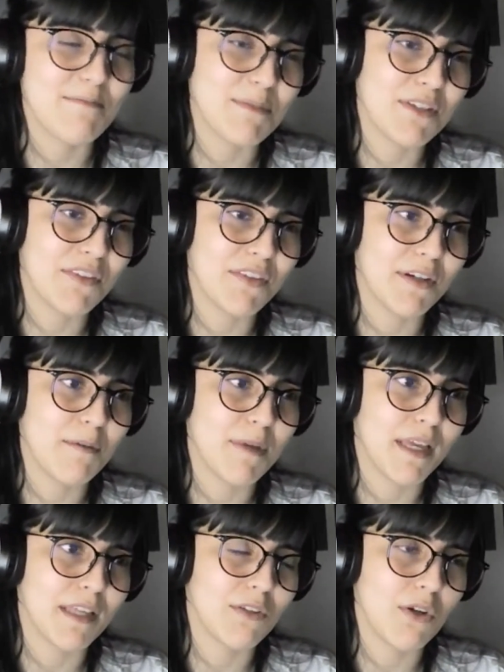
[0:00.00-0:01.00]
Meetup,
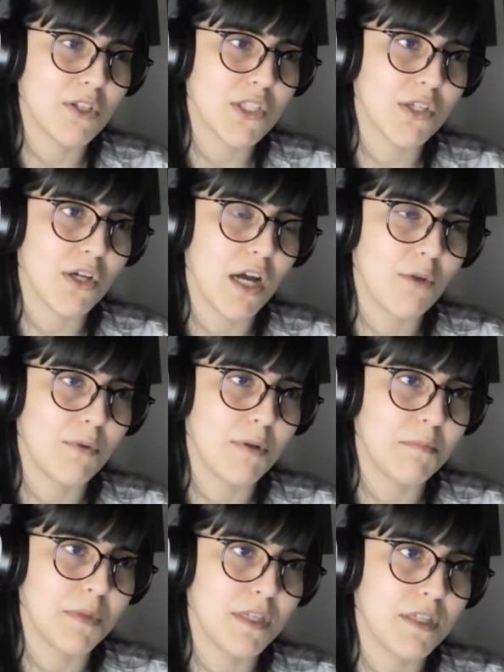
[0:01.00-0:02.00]
and also I will
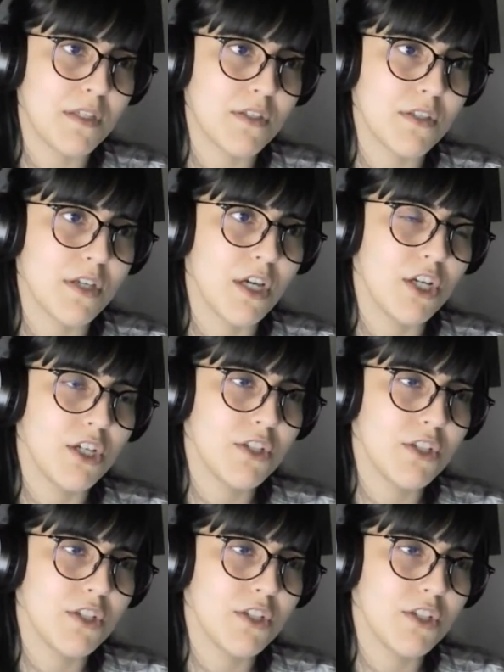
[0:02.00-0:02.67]
be